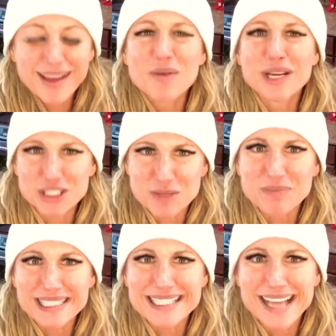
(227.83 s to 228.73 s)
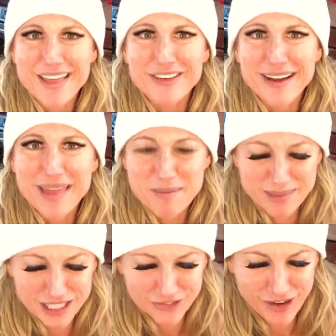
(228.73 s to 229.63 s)
We should be together on that
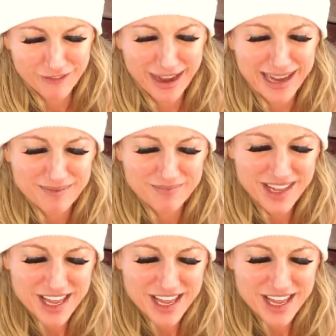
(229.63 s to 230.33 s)
beachfront, right?